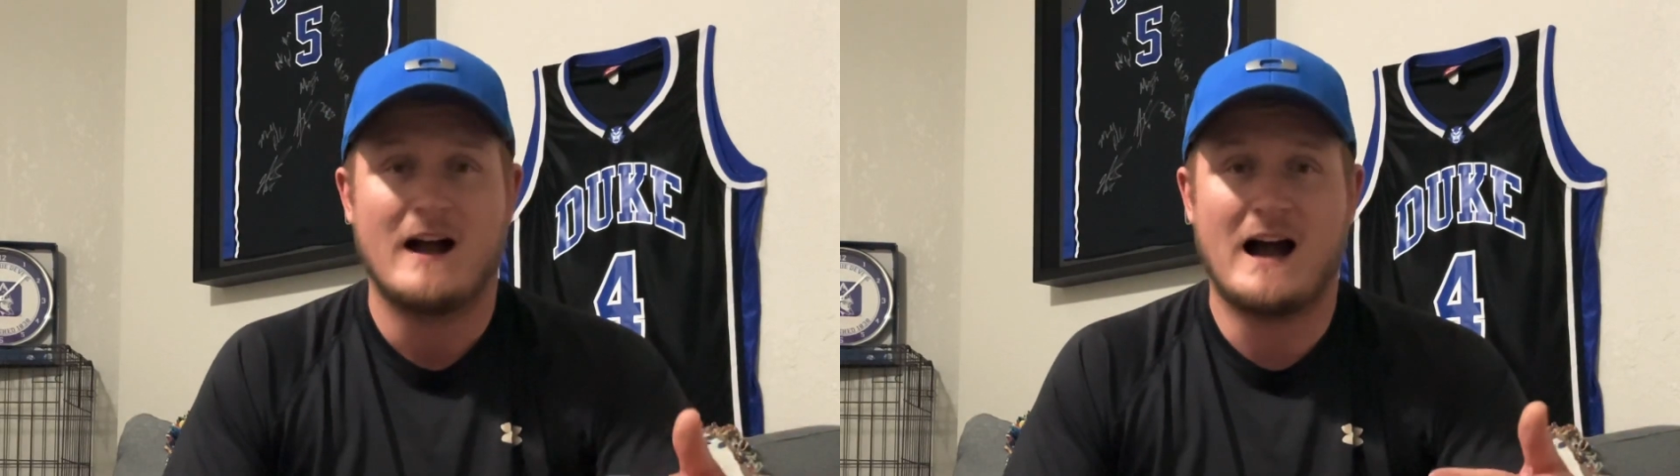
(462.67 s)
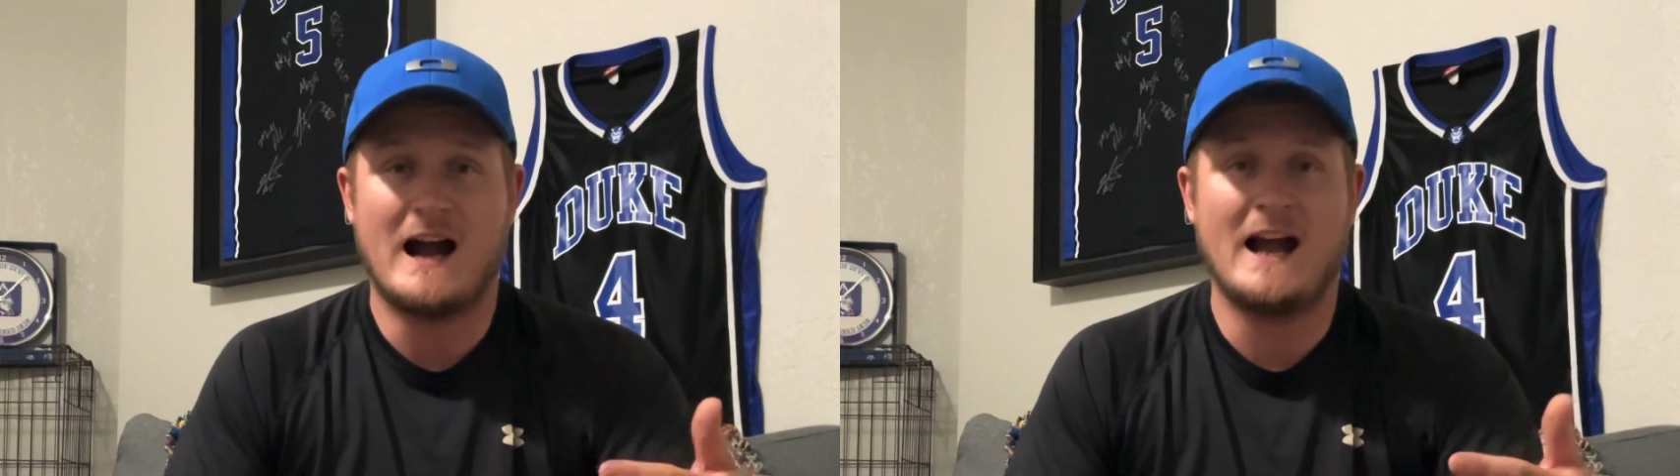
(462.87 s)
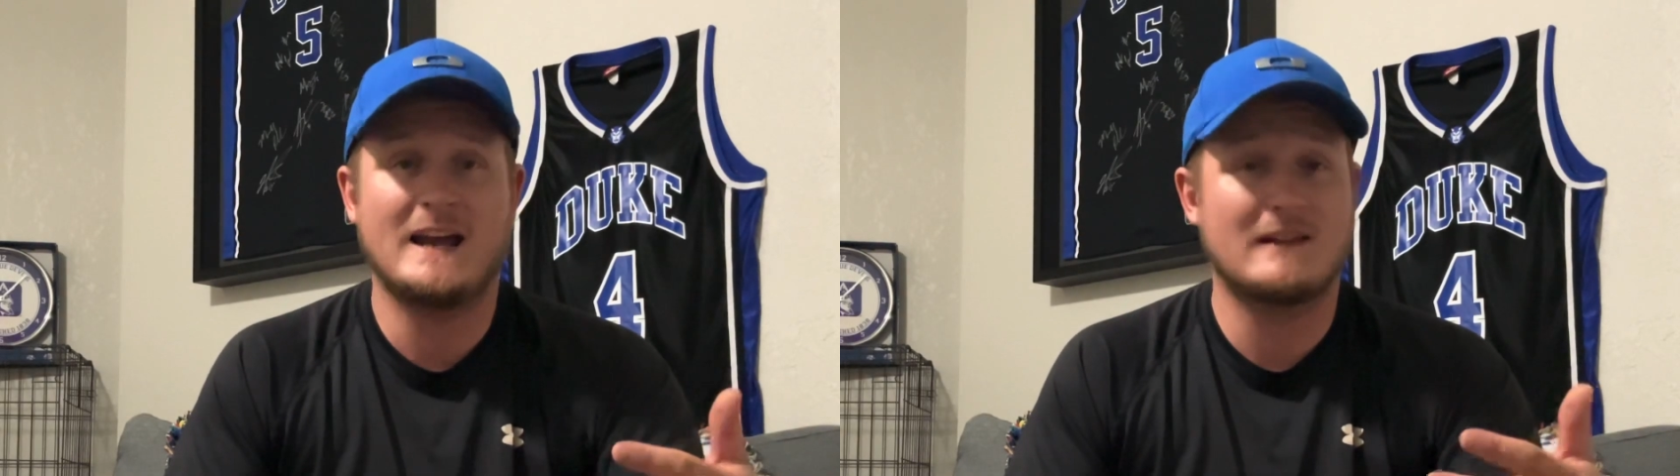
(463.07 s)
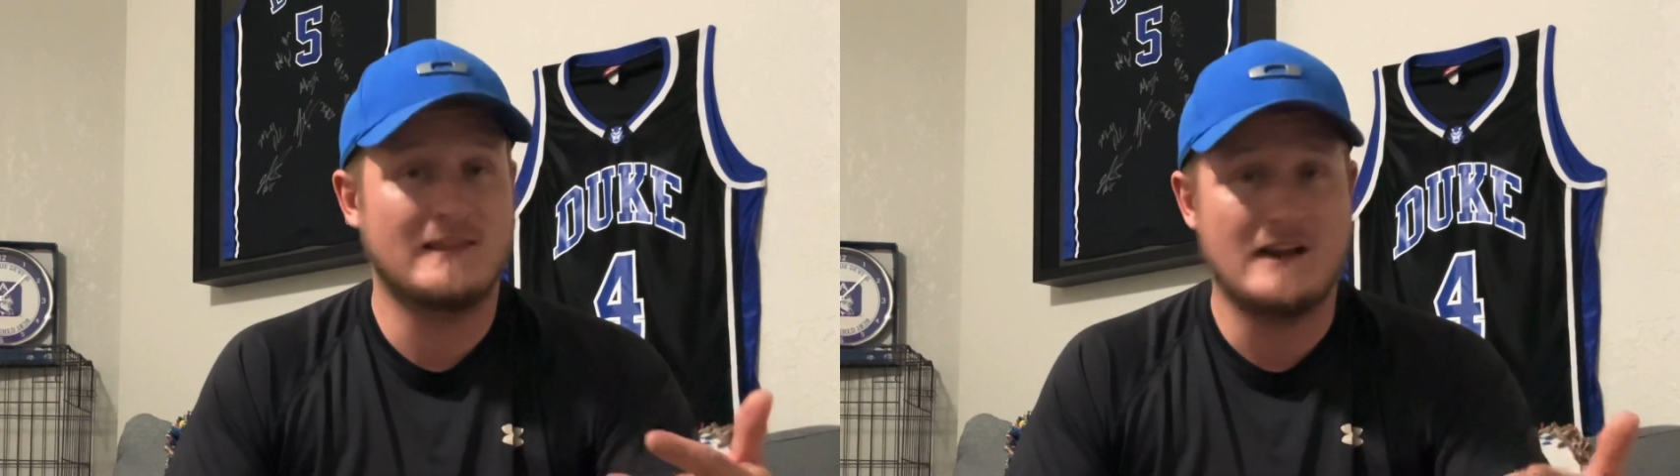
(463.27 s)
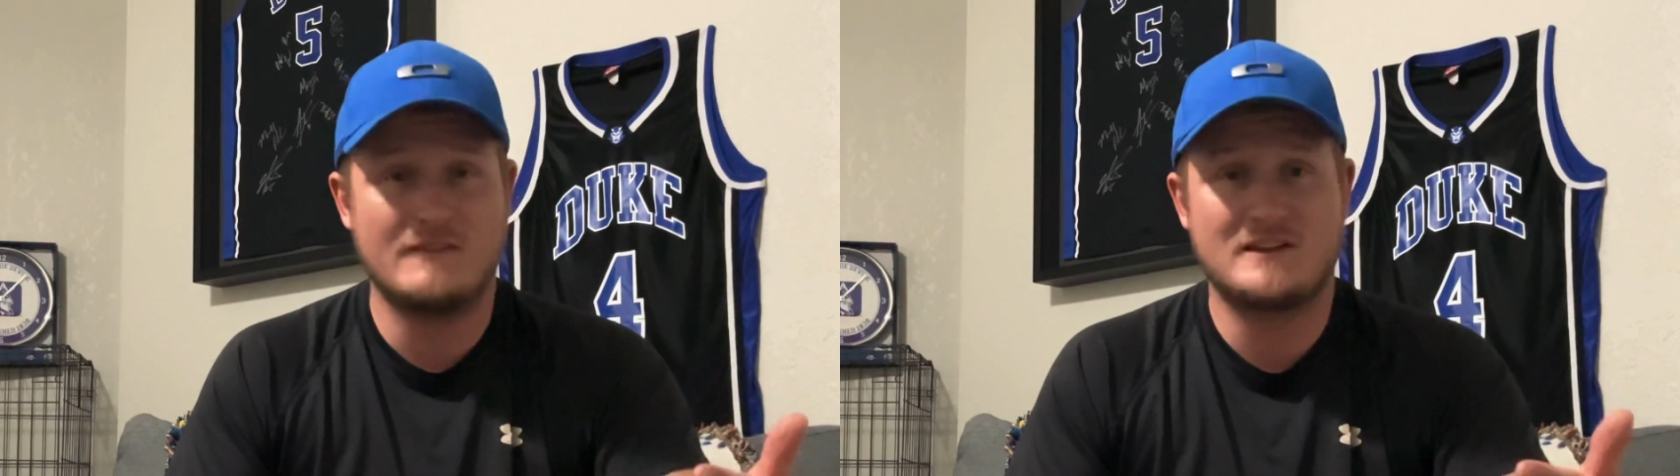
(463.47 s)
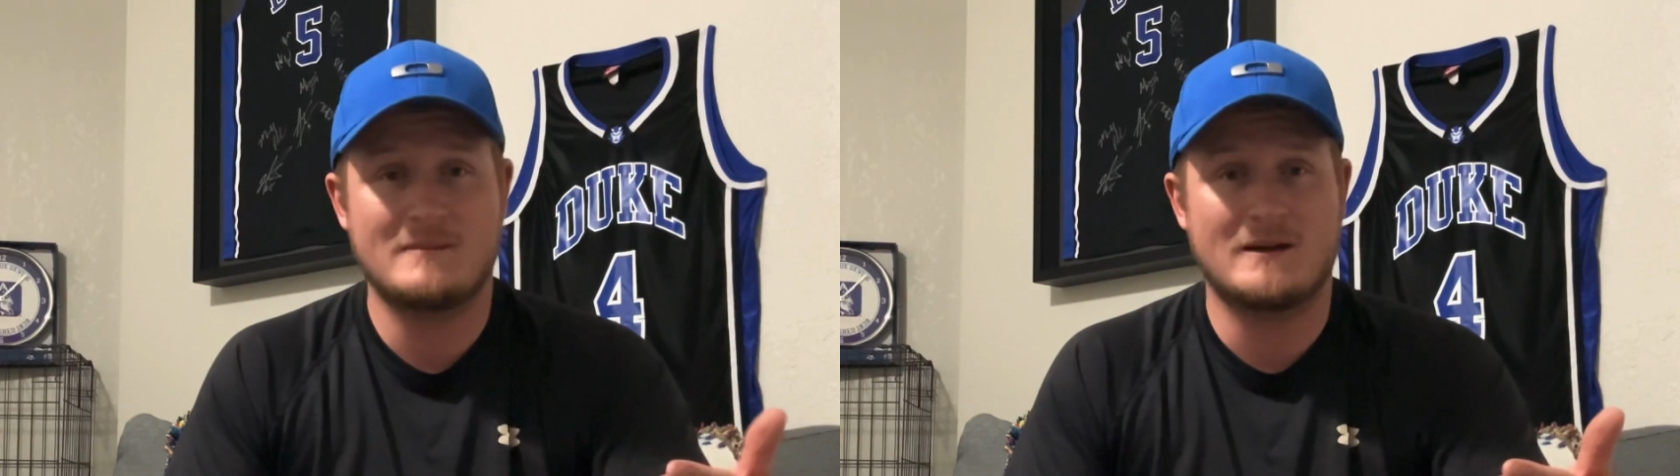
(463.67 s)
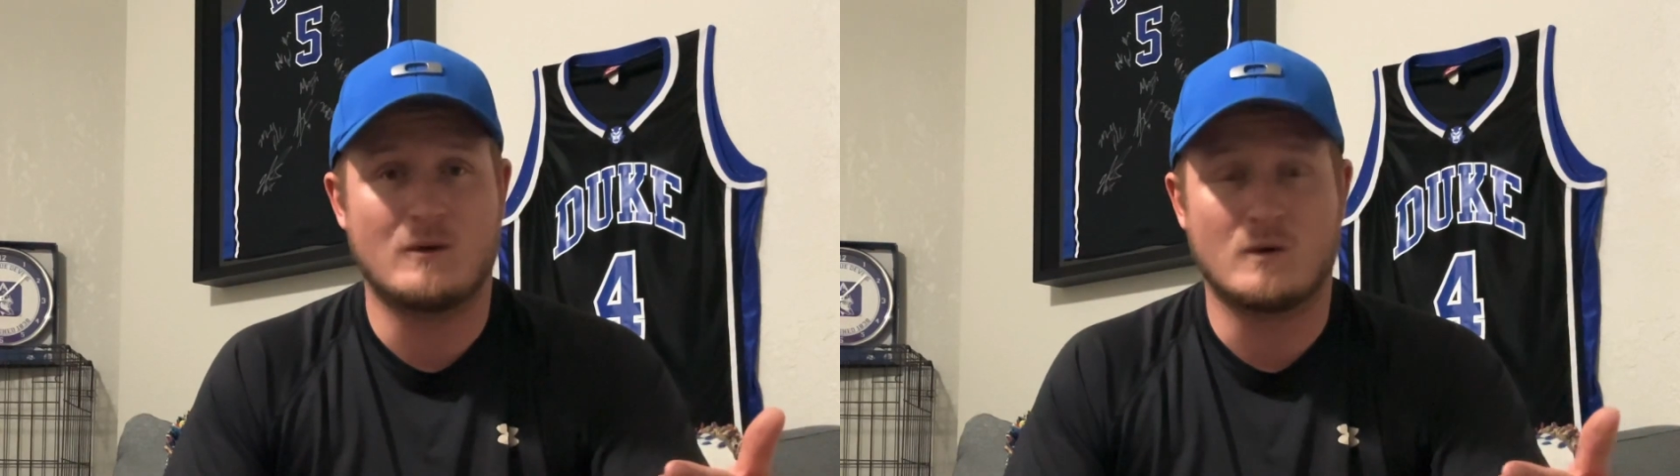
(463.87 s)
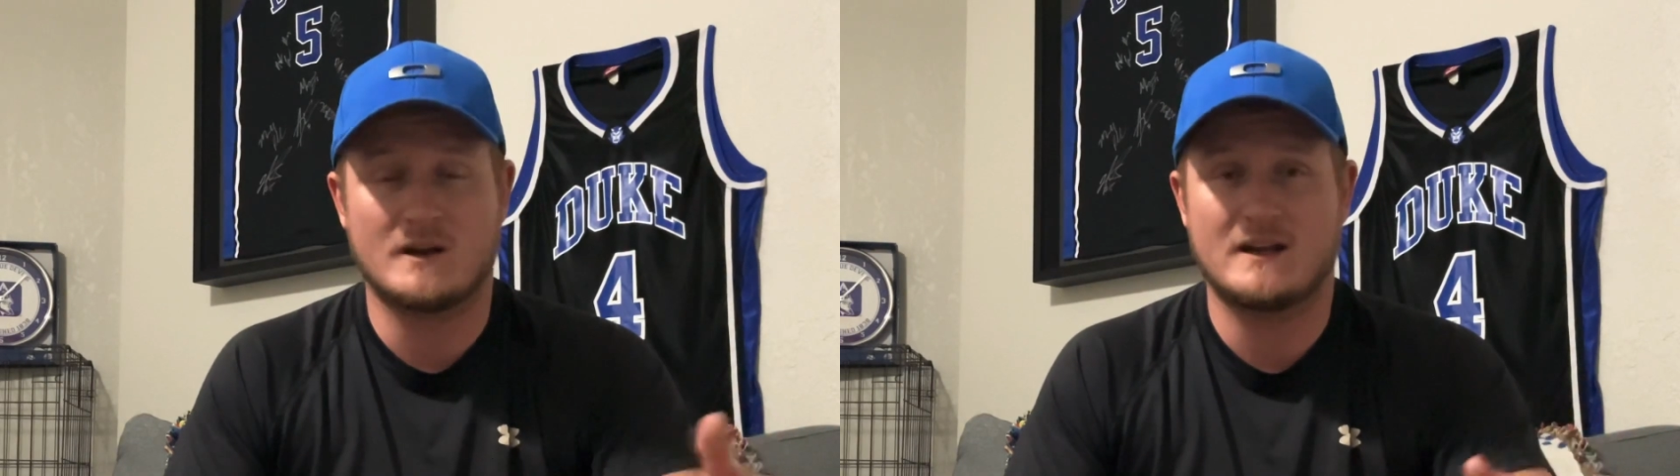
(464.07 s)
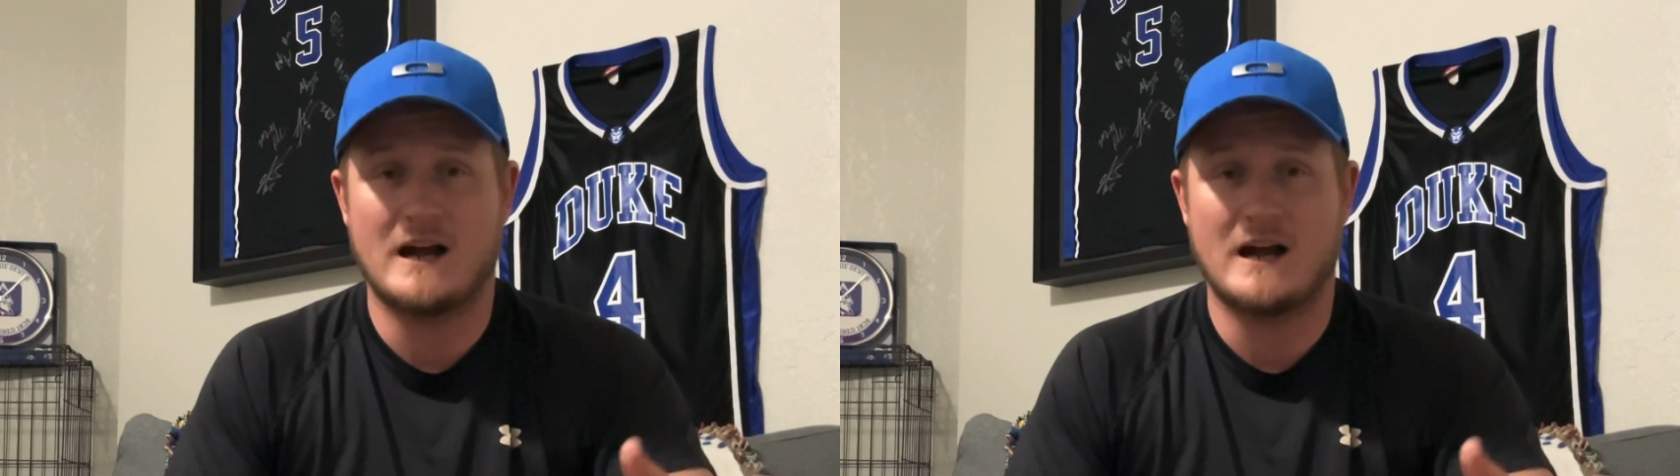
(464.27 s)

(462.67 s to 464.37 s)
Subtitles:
I loved him at Oregon.